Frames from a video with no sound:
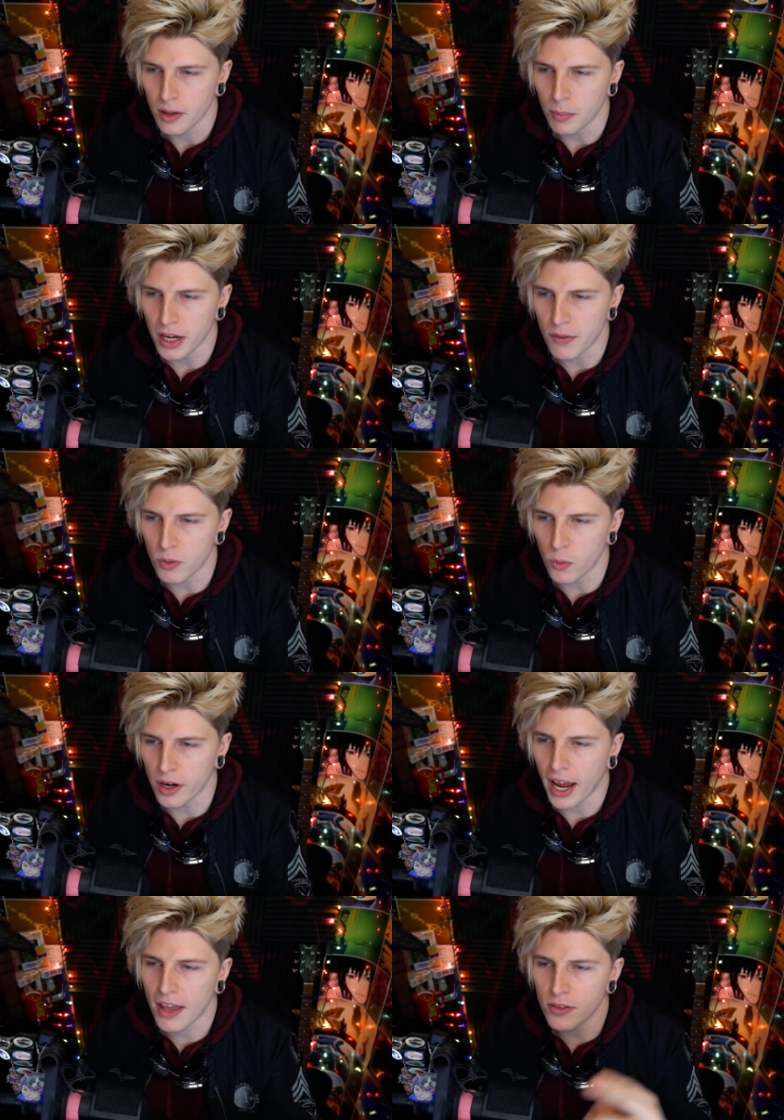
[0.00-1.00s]
but
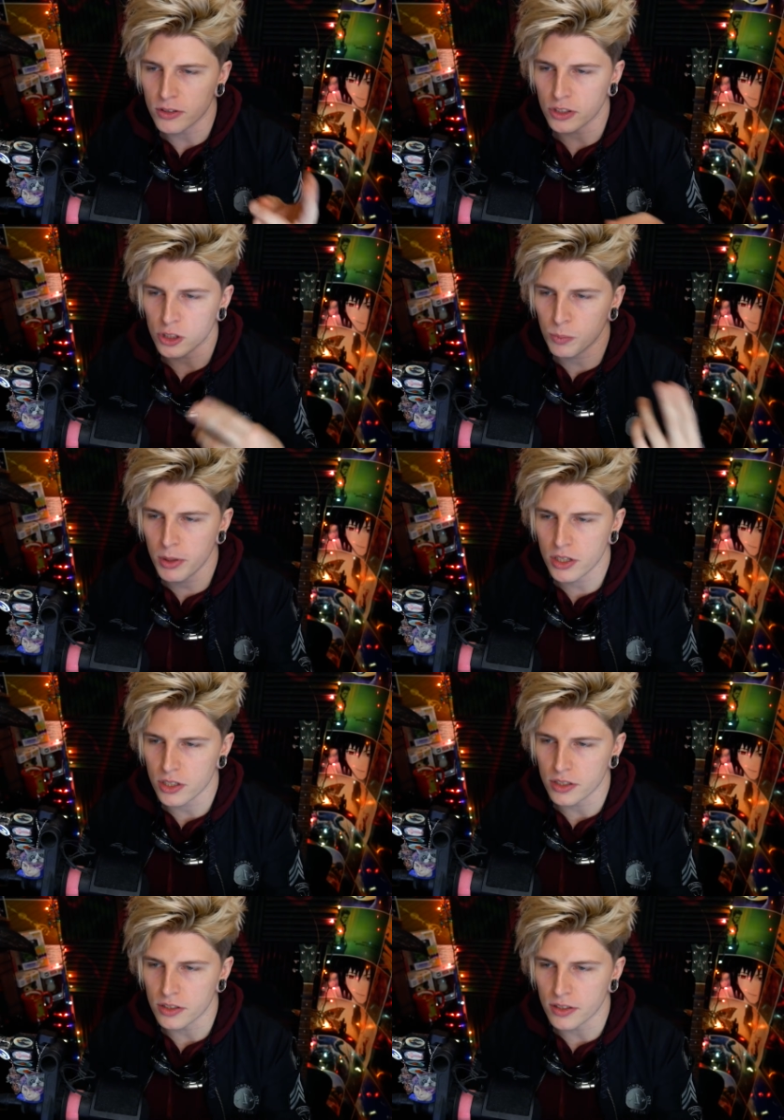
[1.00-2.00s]
everyone had their
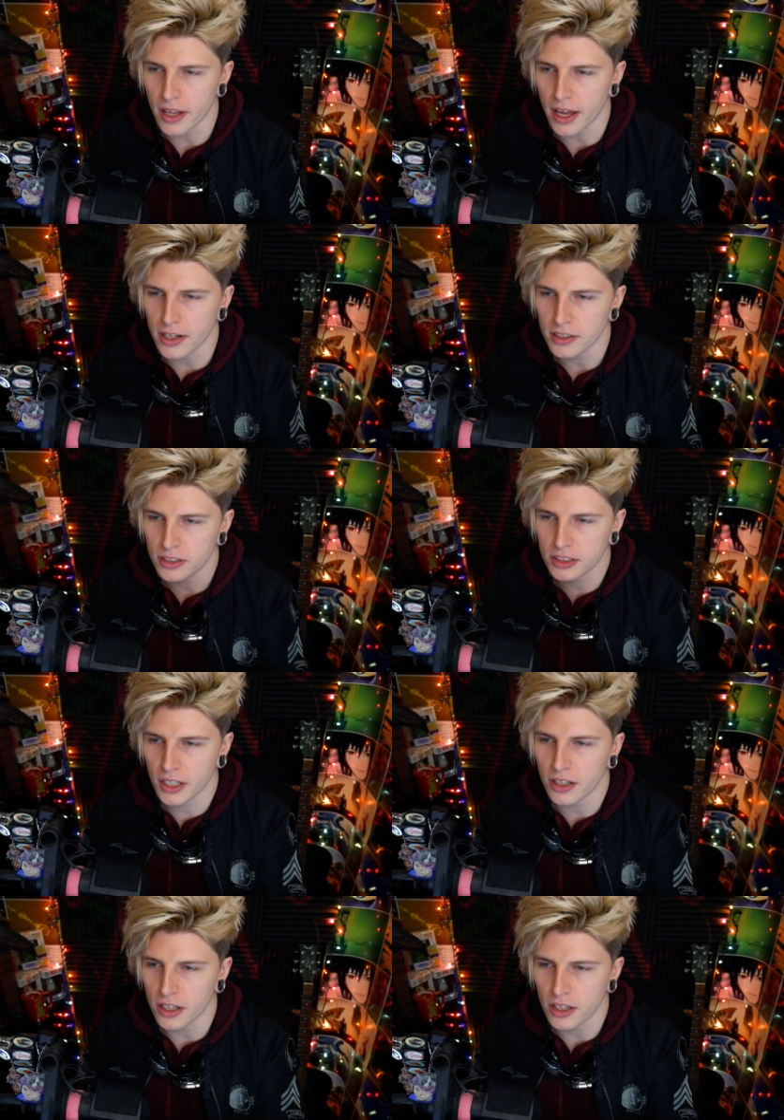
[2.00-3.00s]
suspicions that
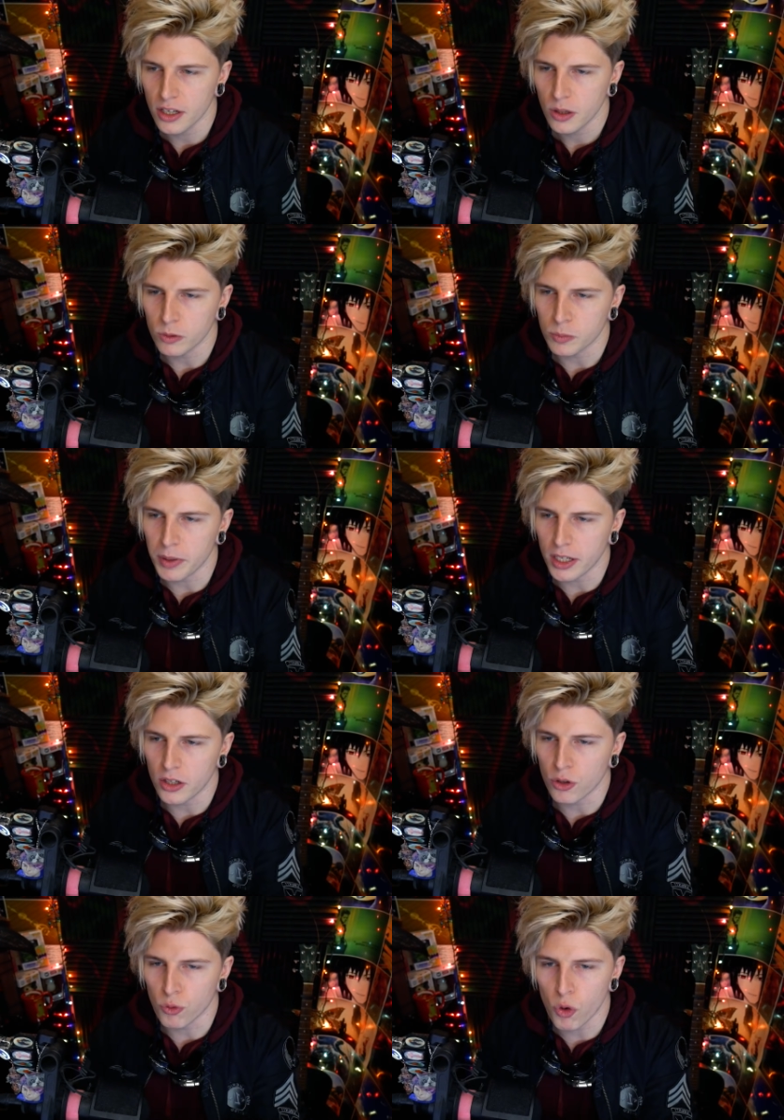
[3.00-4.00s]
Sarah was
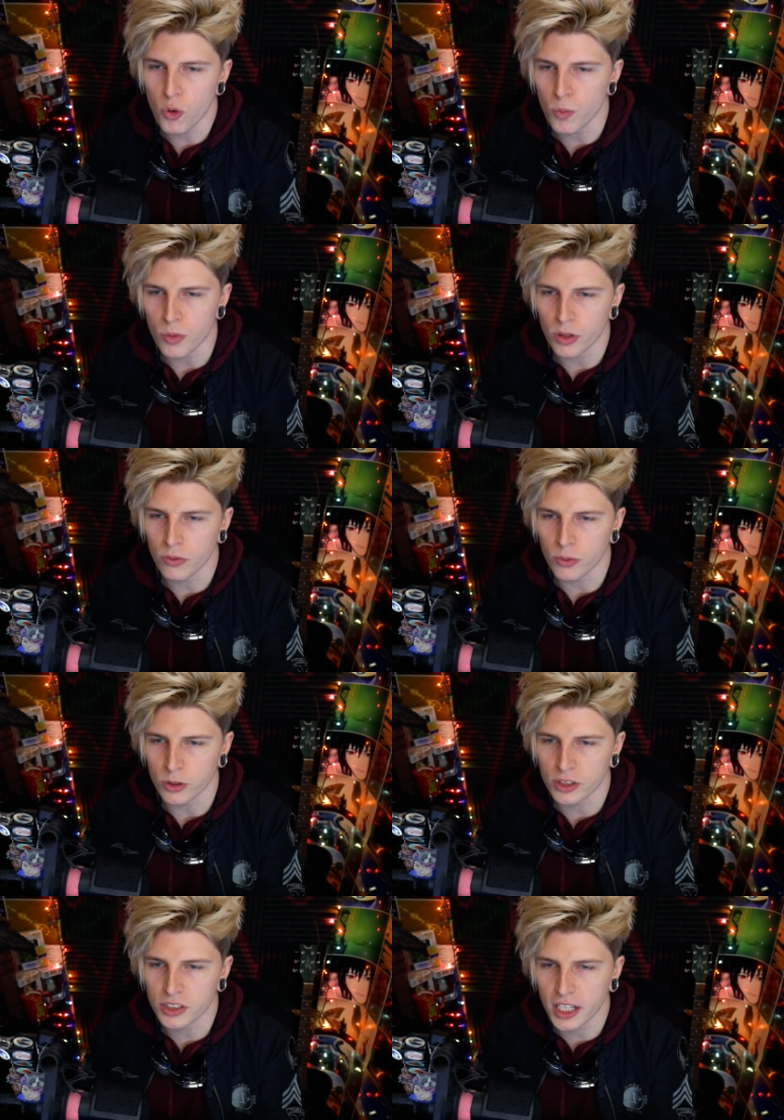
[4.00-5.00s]
being groomed for
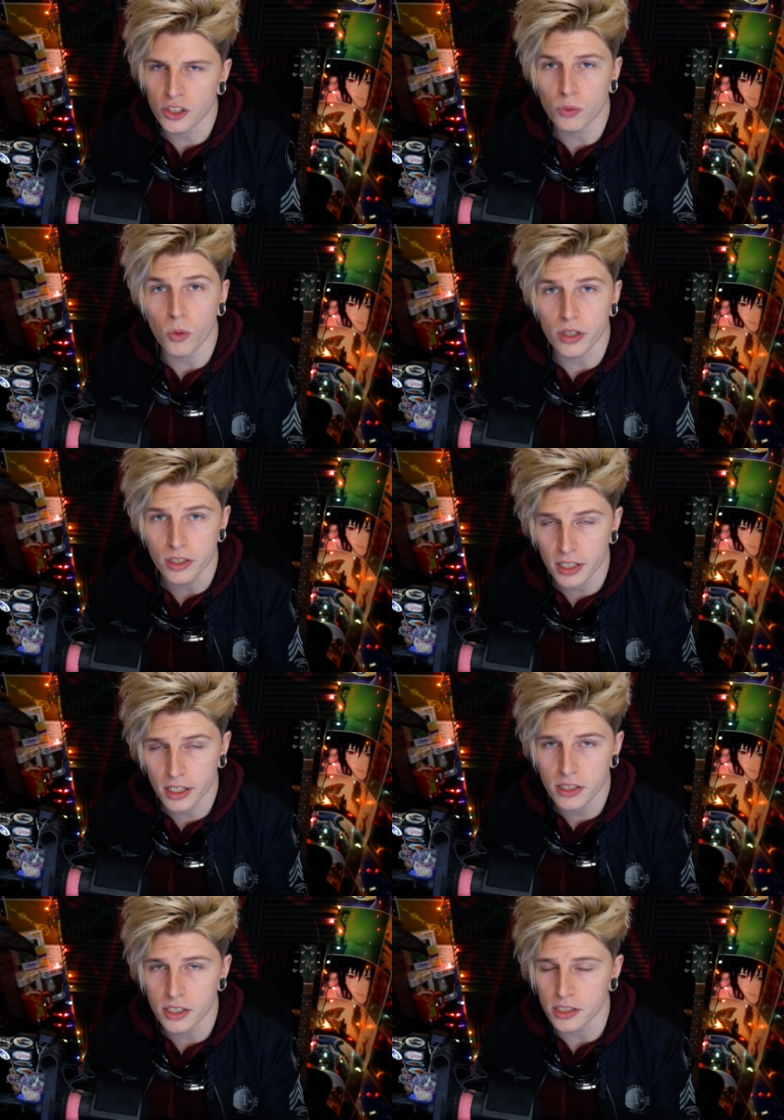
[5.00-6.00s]
sexual
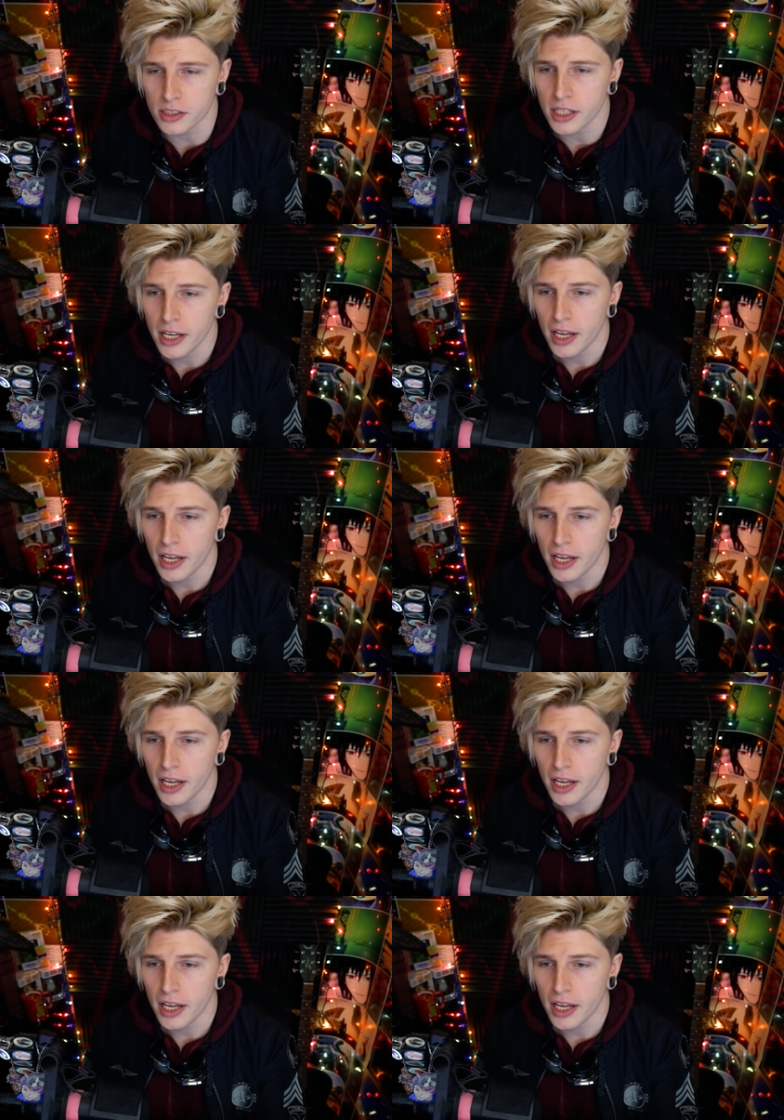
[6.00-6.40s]
intentions.